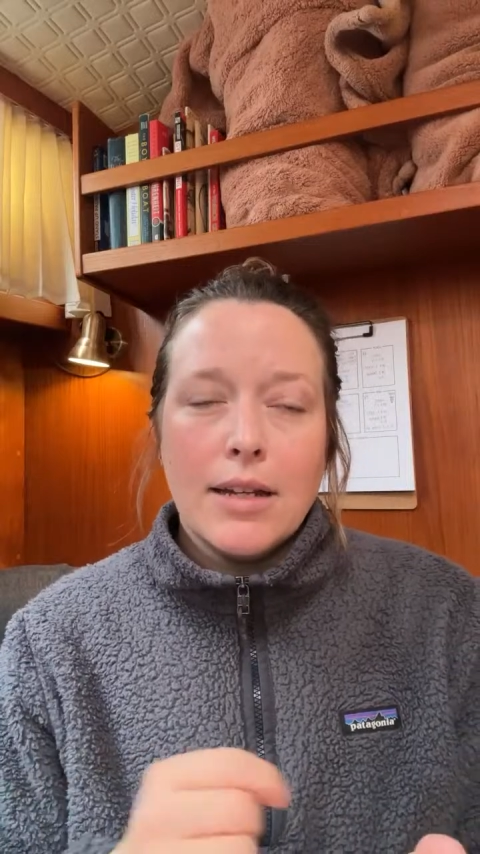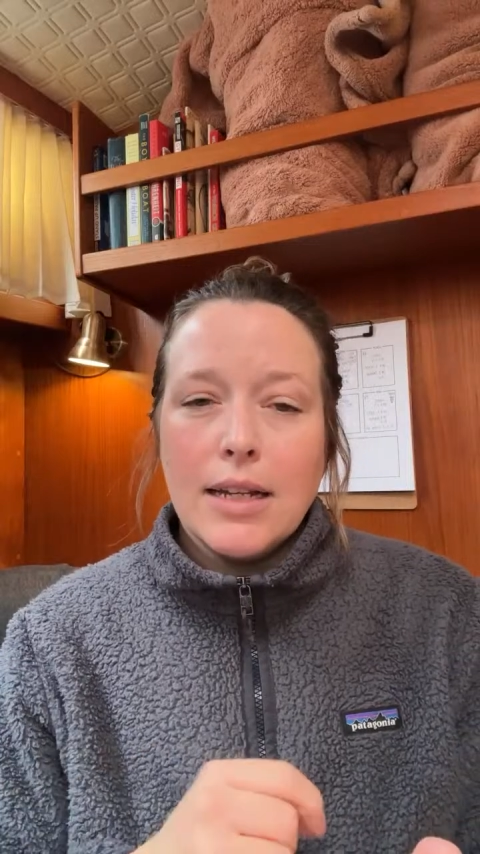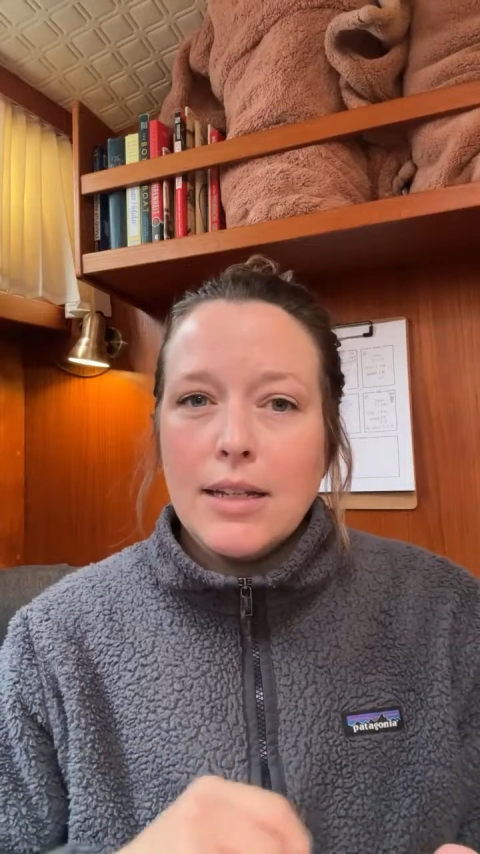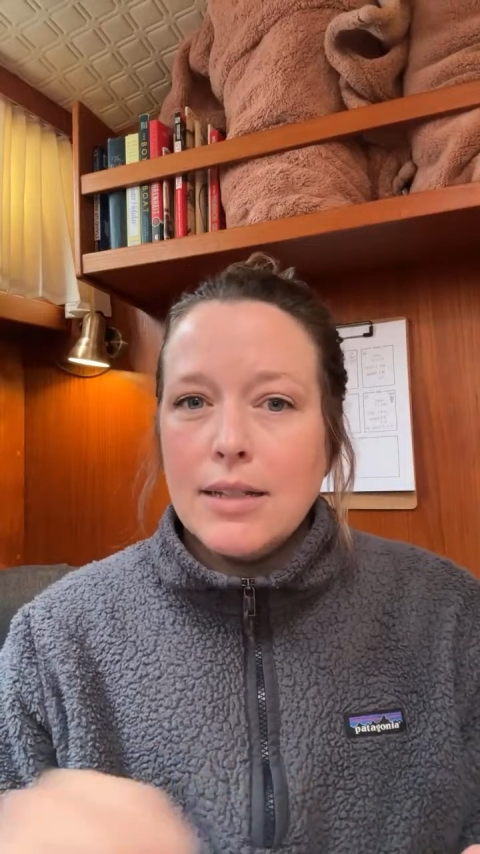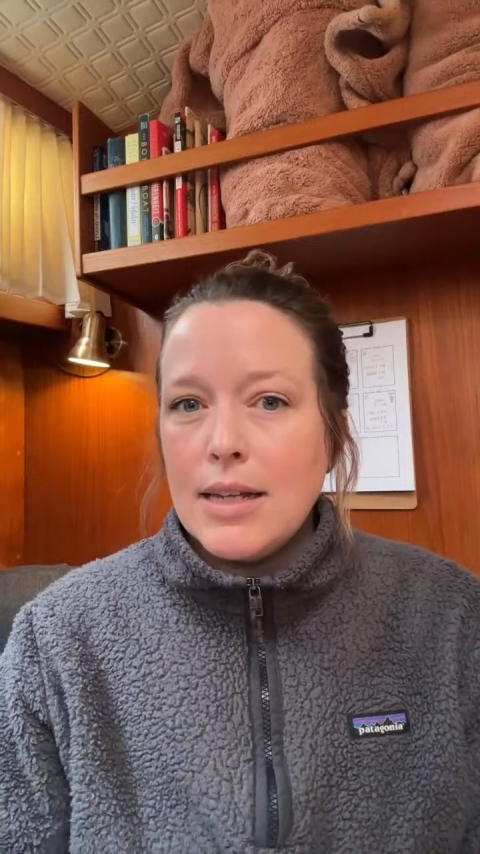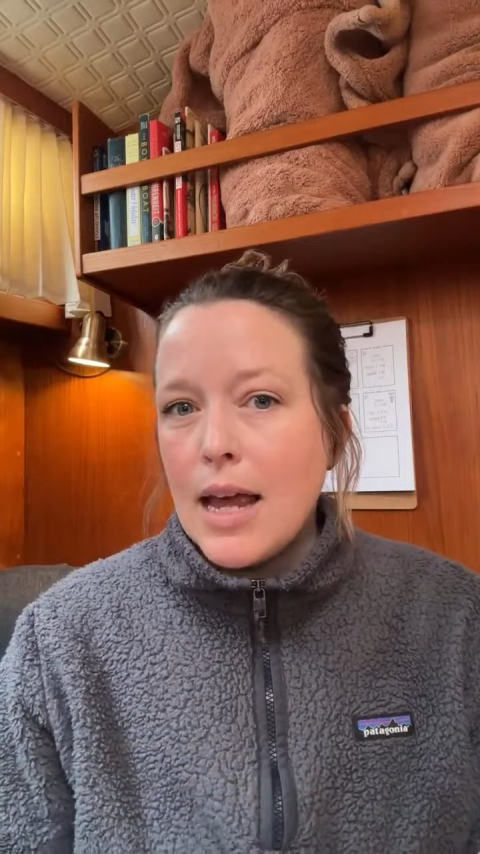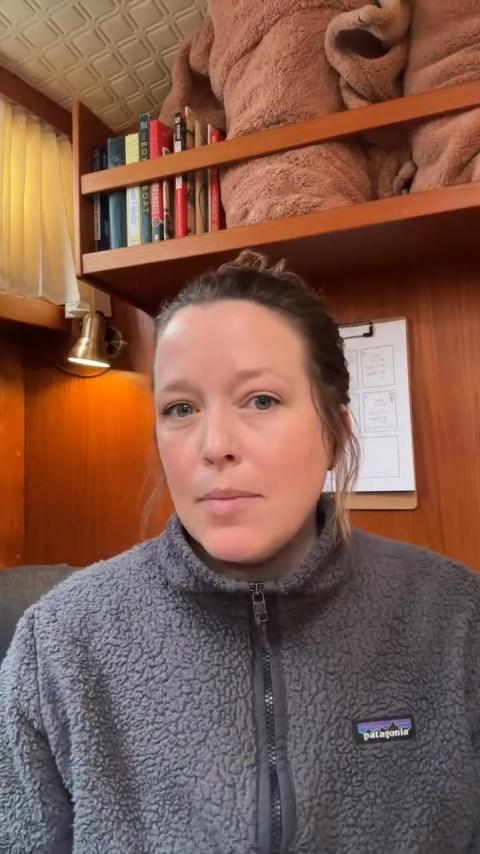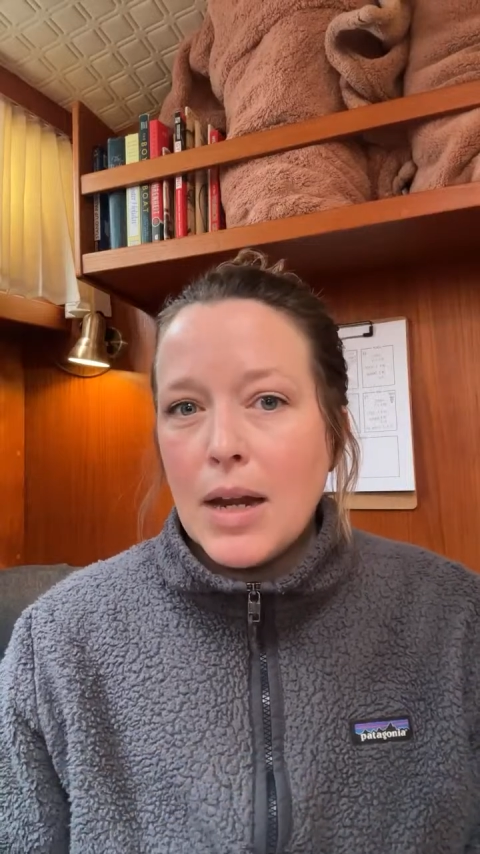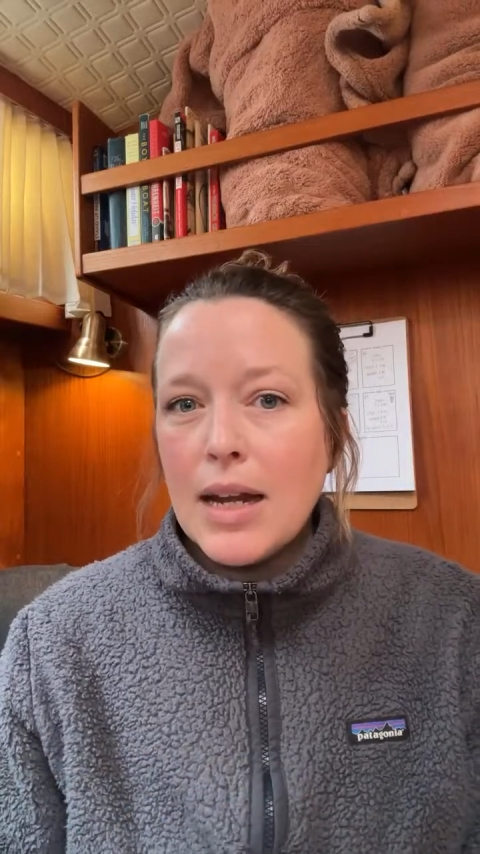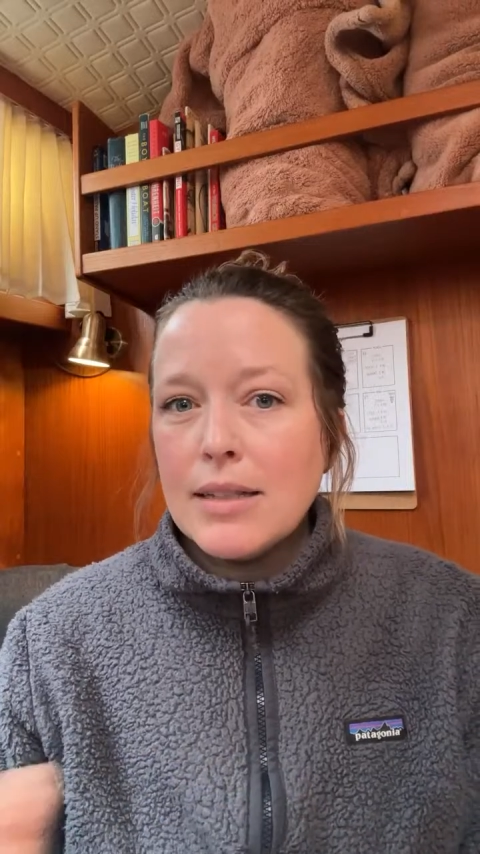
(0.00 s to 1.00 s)
in the 10
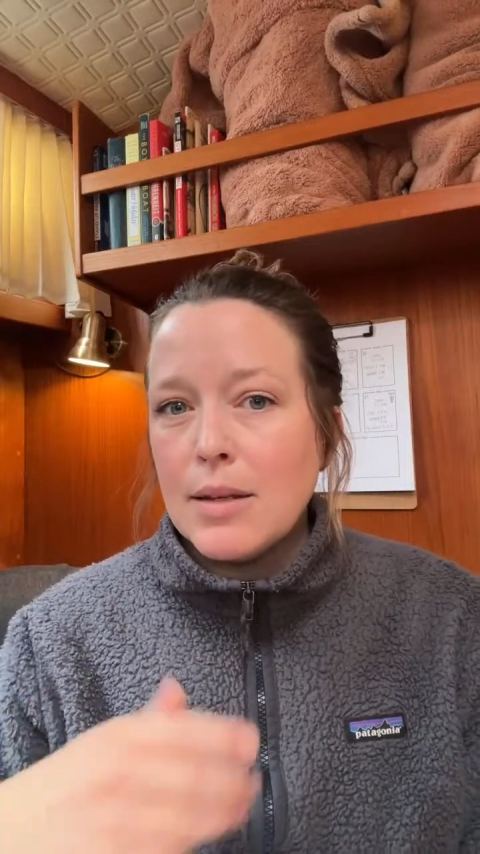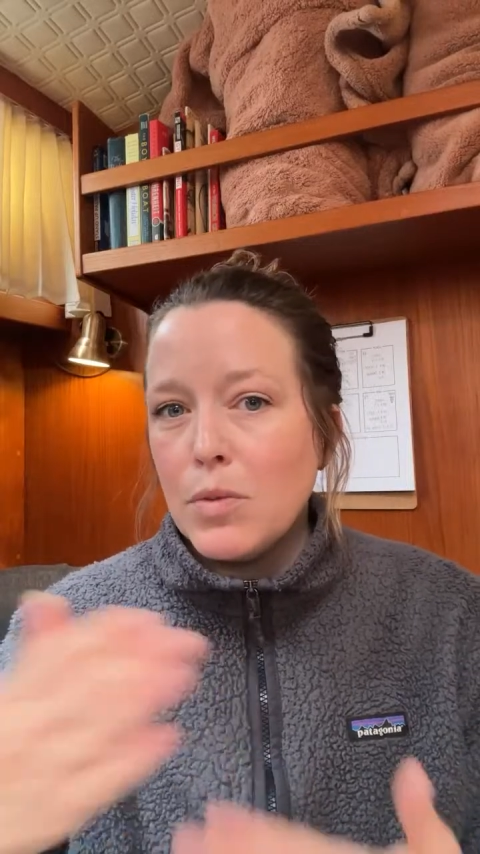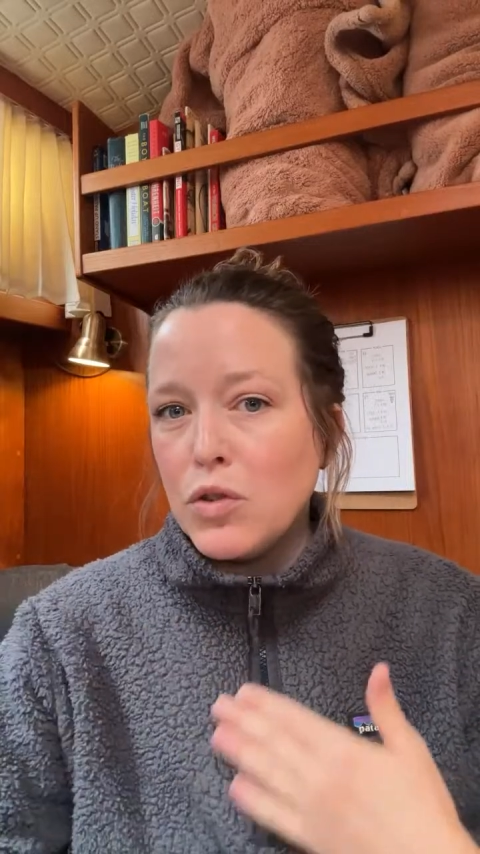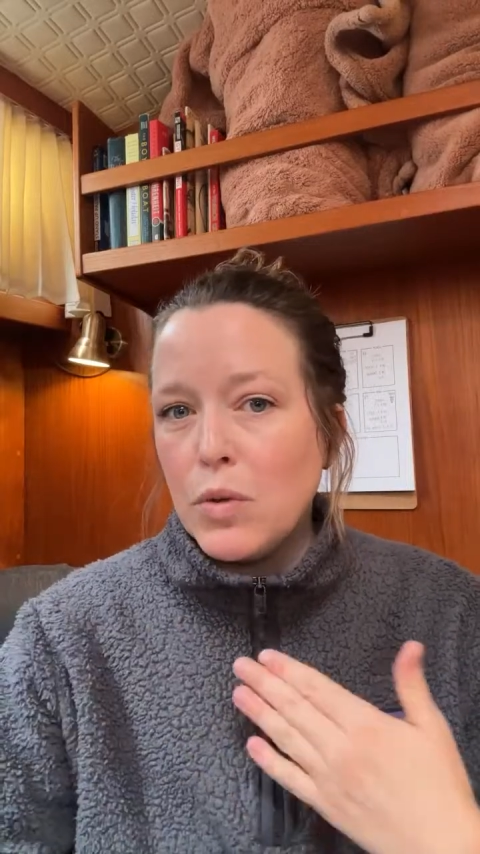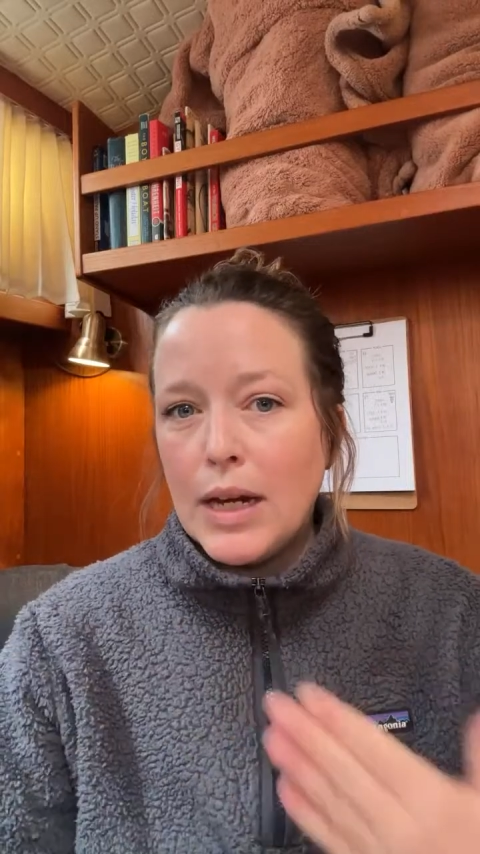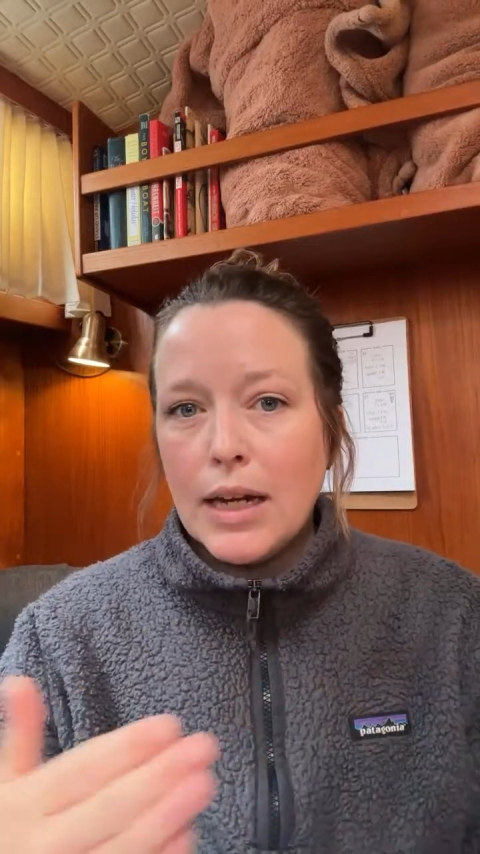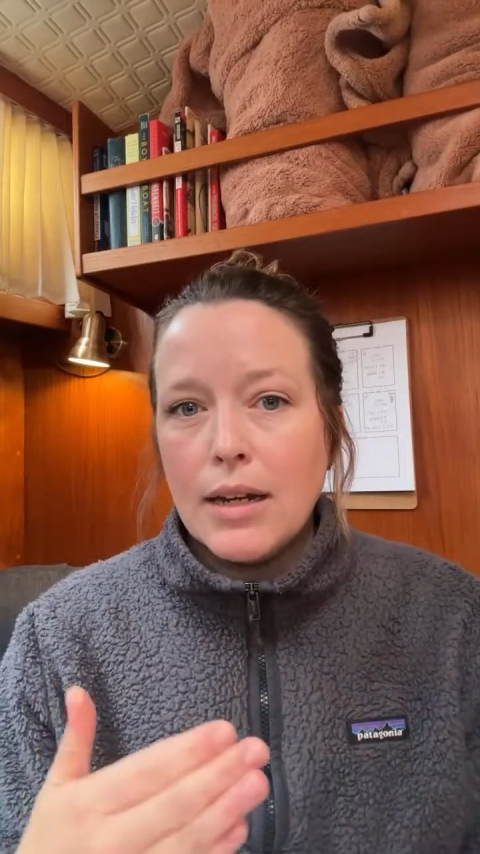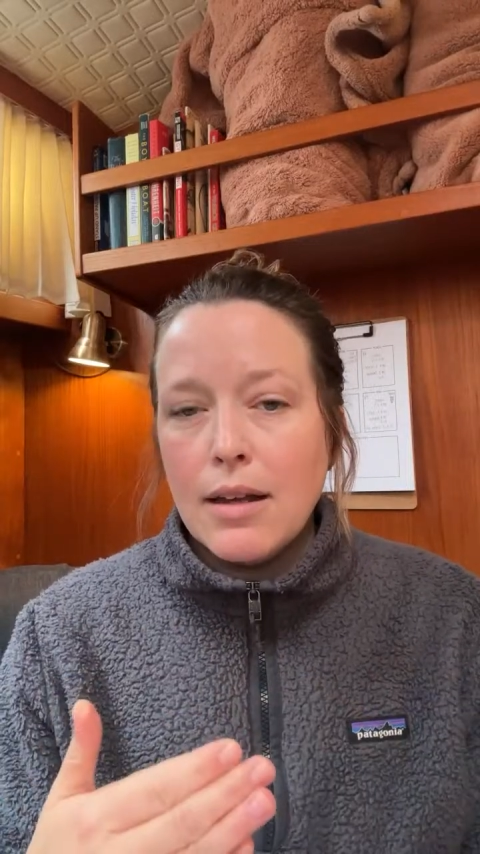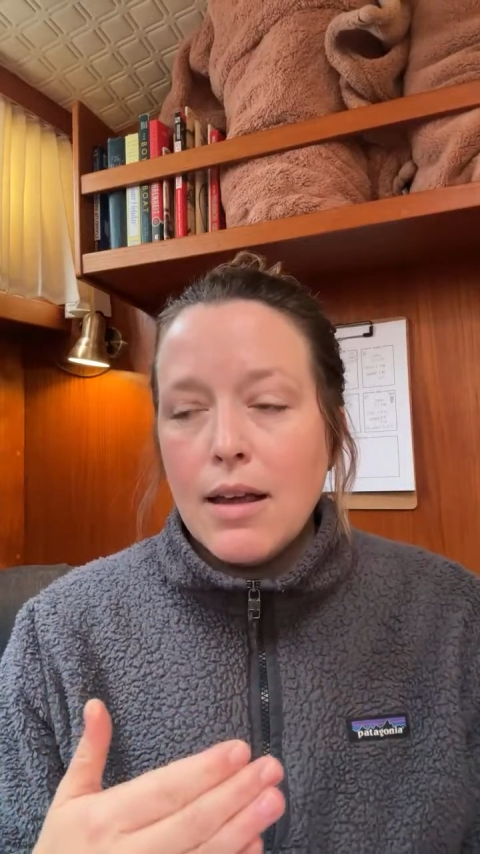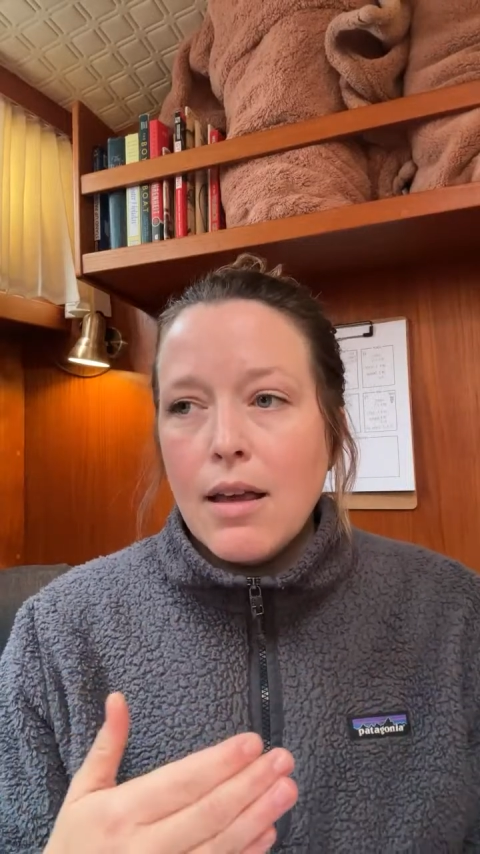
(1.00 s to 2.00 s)
minutes in between,